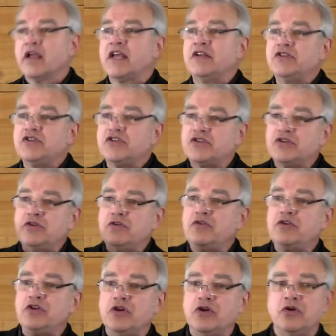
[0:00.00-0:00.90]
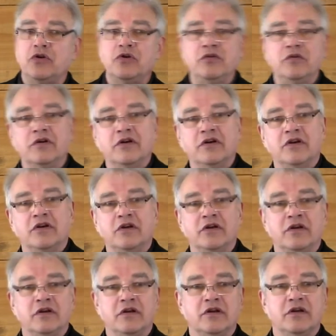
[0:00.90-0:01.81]
can sue you
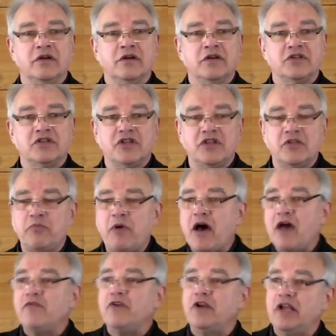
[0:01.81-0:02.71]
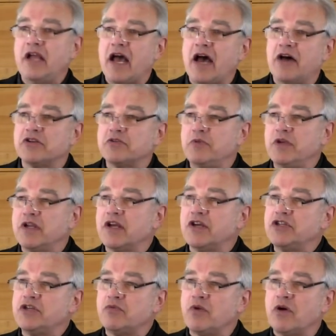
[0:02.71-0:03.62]
to the poverty house
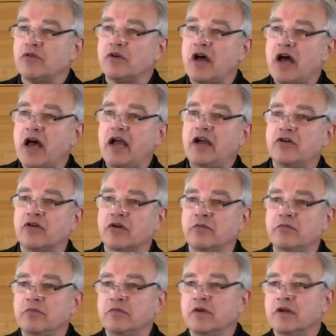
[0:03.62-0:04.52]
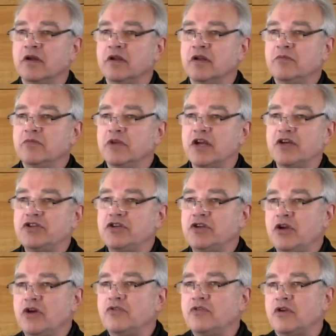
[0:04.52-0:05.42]
because you won't hire them because
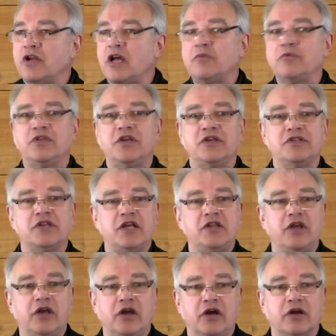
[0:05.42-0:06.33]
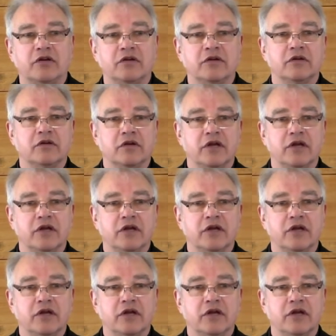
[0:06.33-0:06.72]
you know they're not what they say they are.